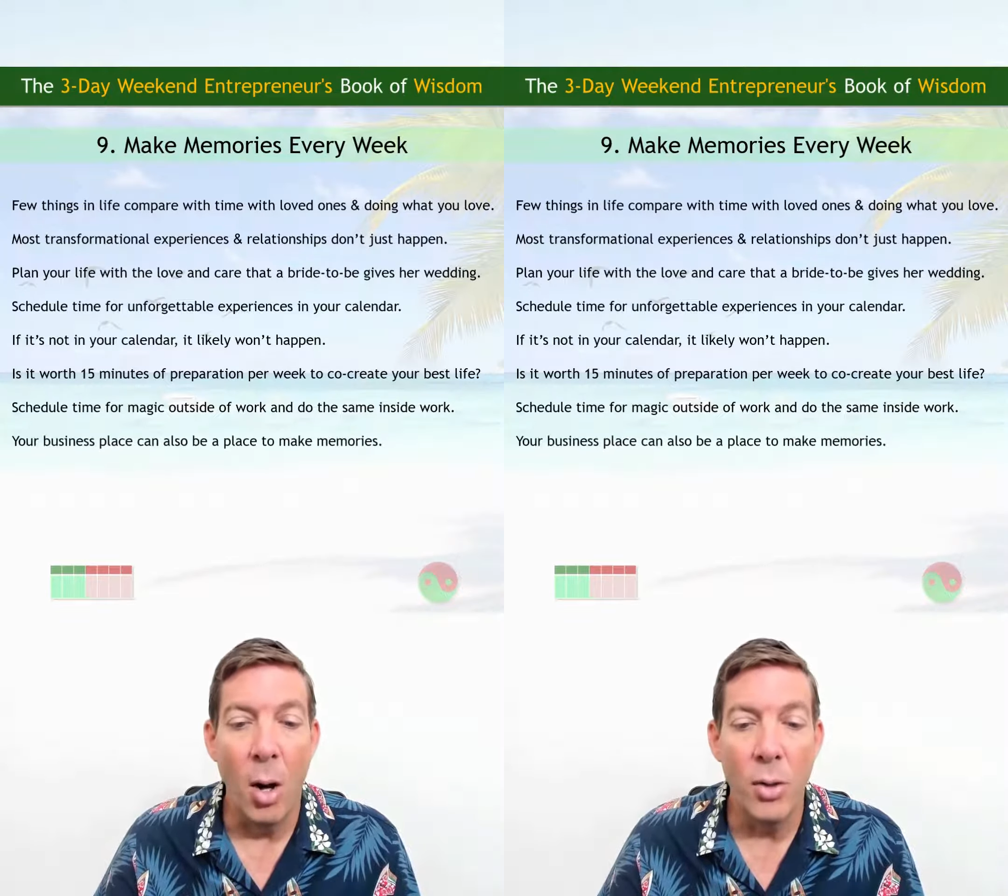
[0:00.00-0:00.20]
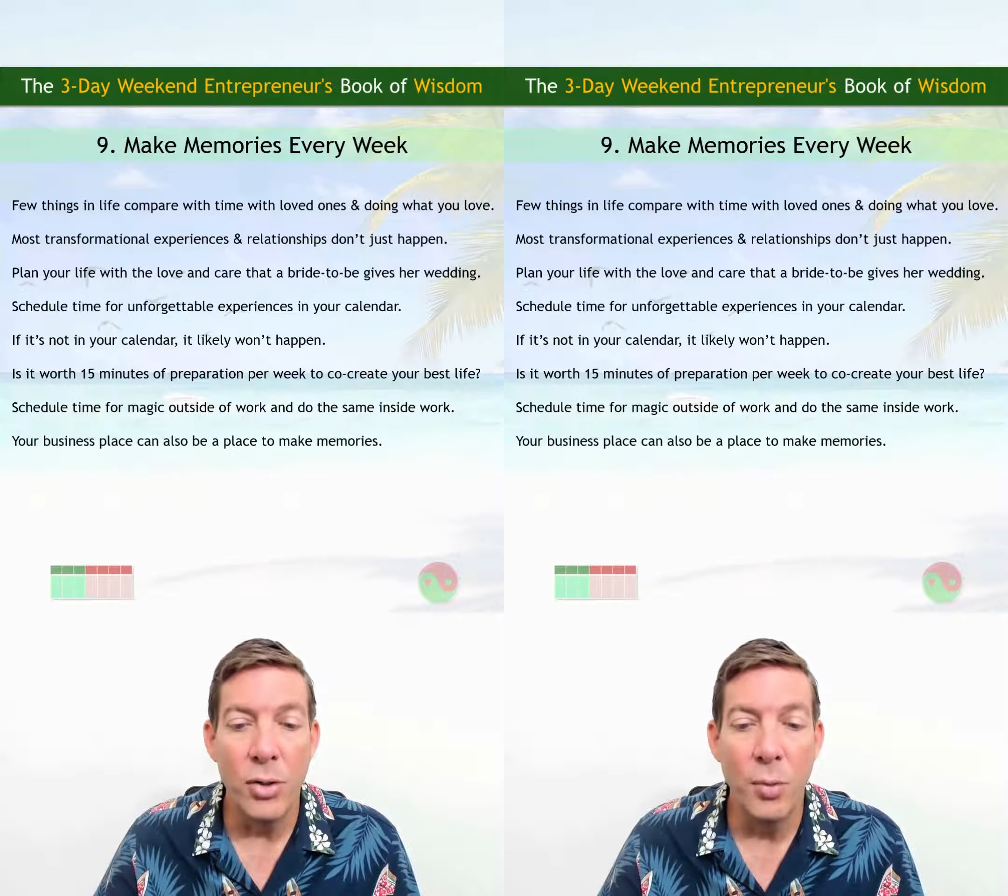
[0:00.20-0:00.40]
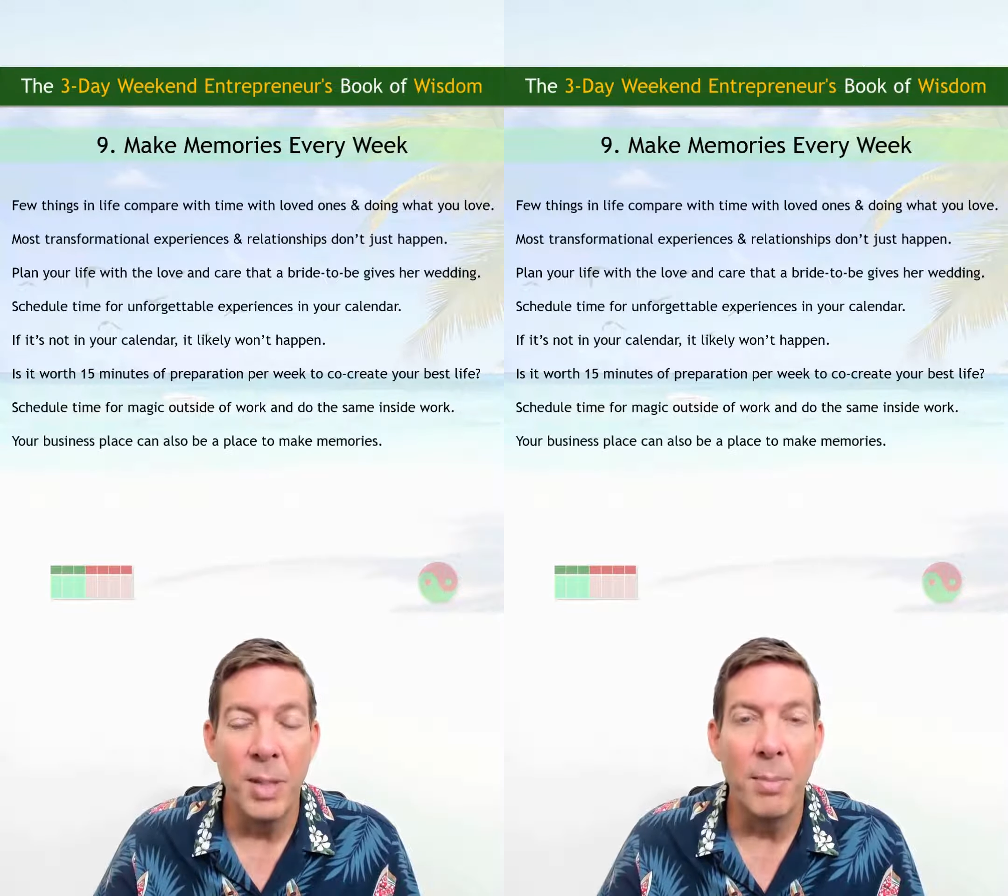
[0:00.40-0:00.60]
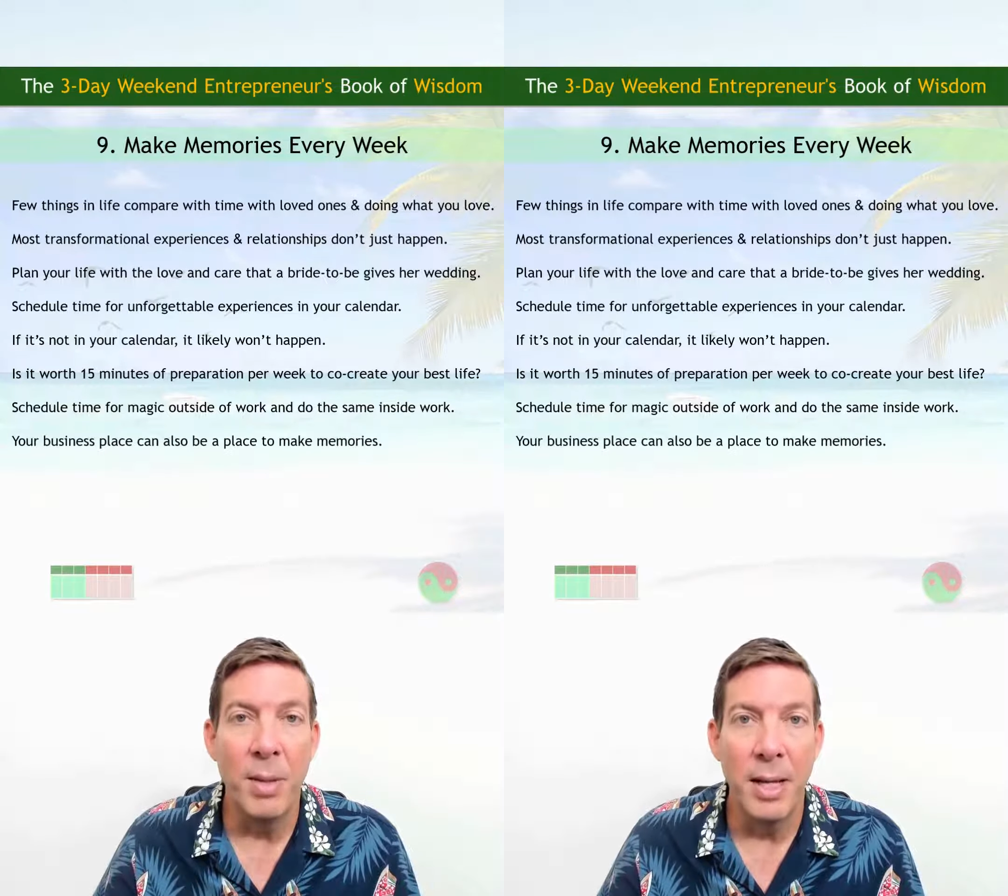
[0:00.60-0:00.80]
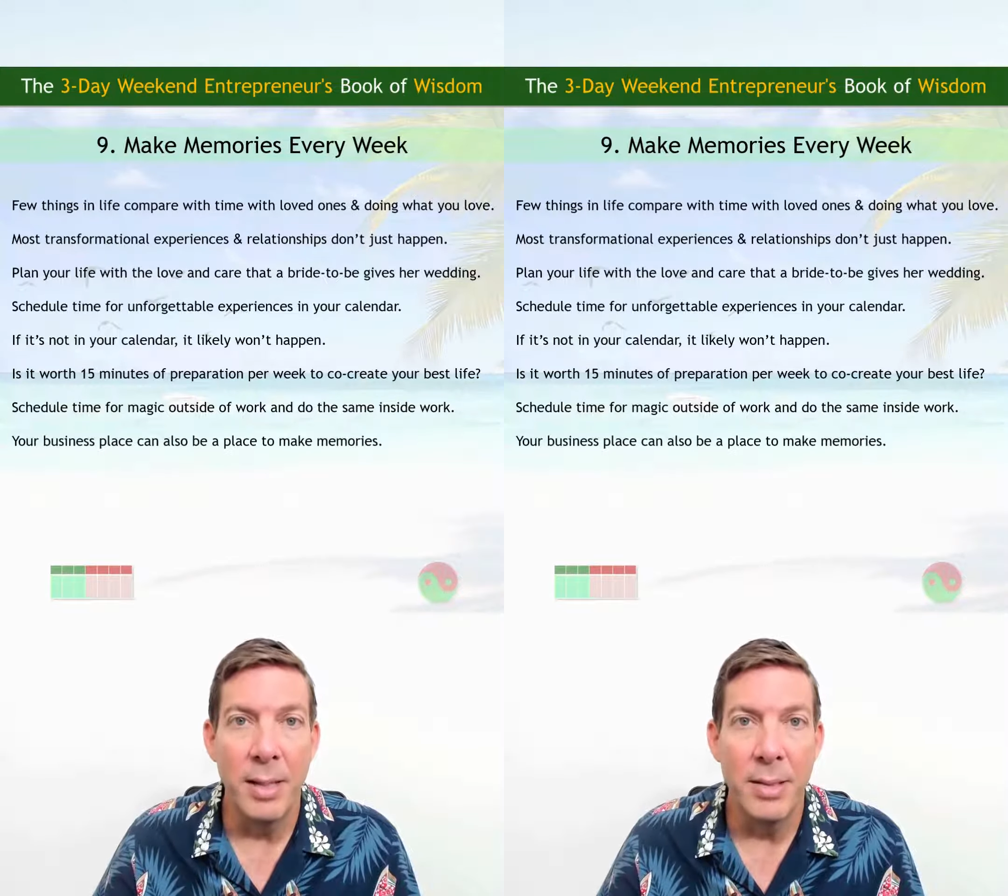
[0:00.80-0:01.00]
also be a
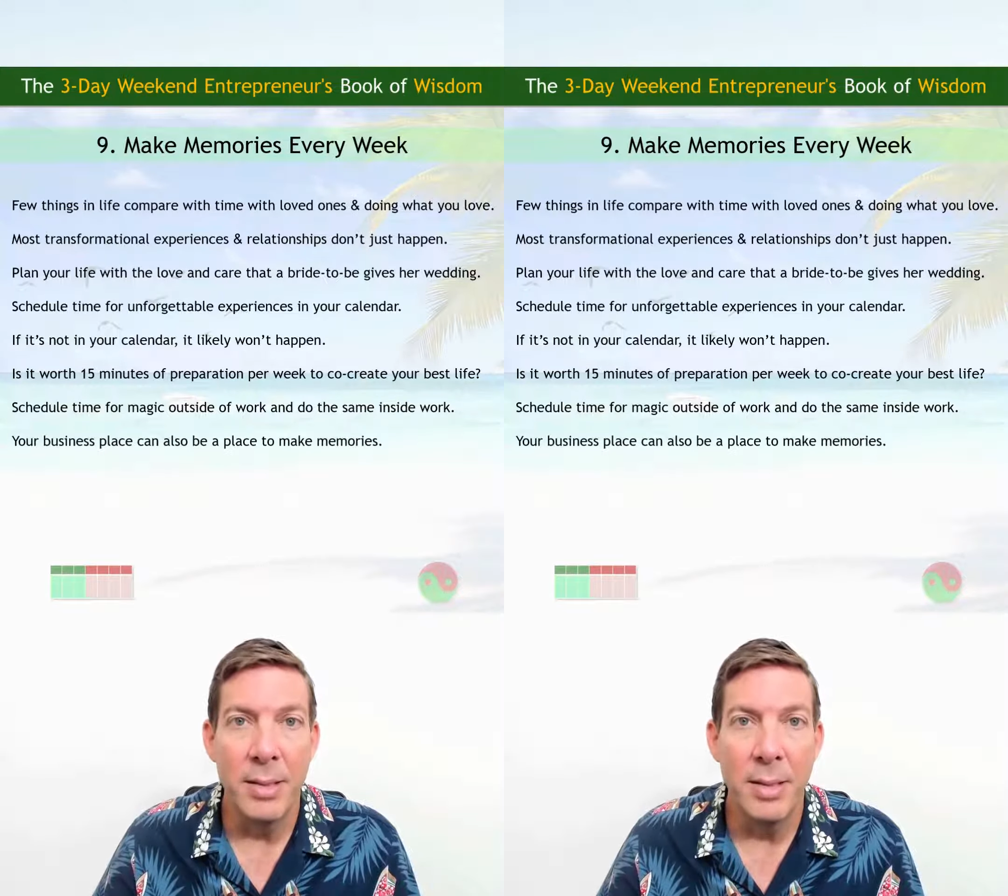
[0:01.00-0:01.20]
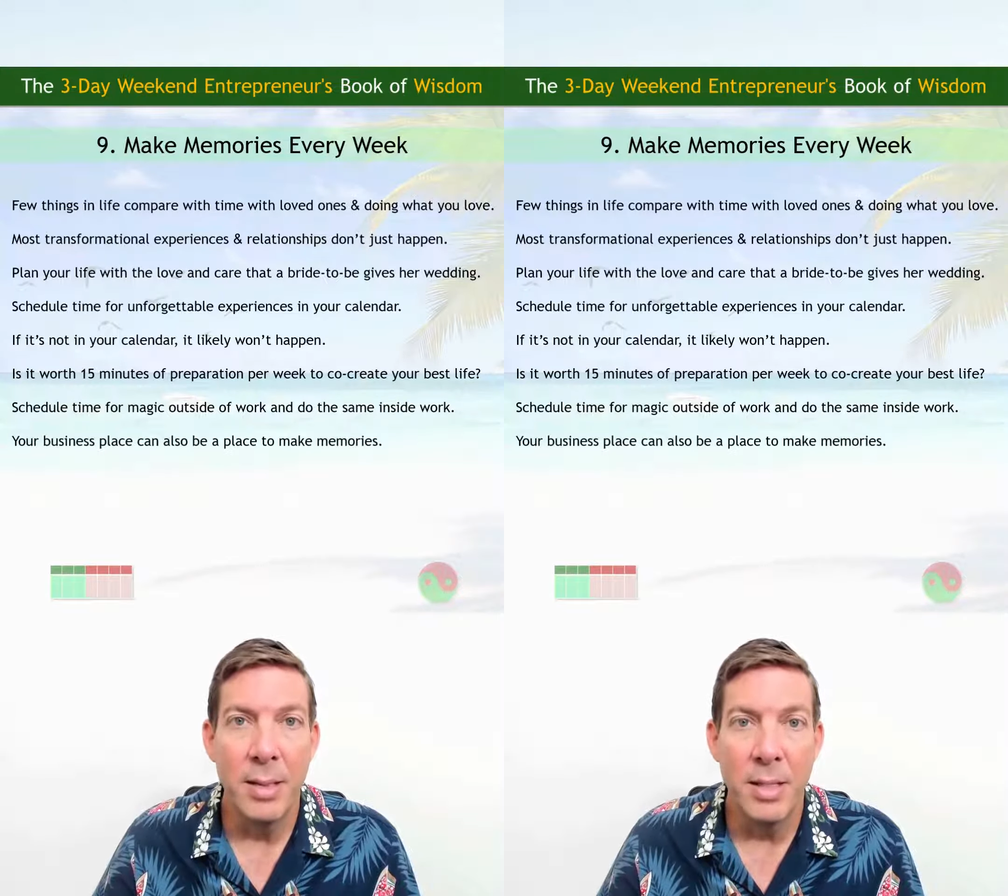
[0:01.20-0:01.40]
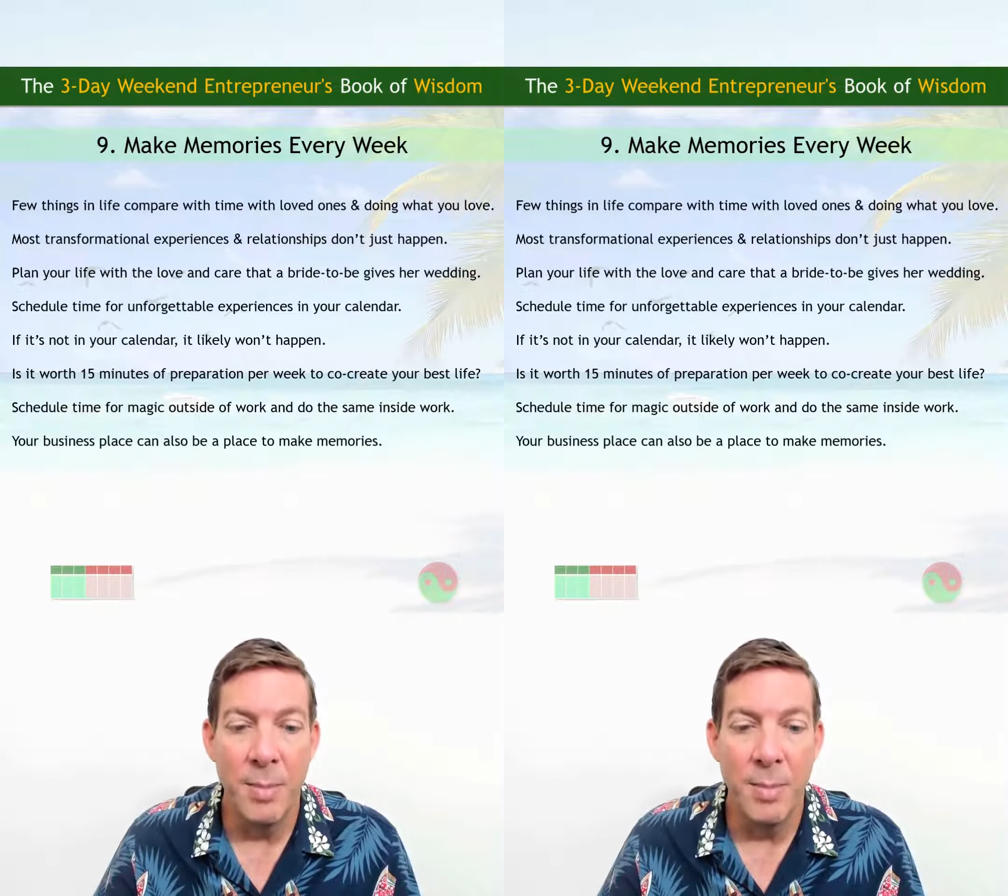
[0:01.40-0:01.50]
place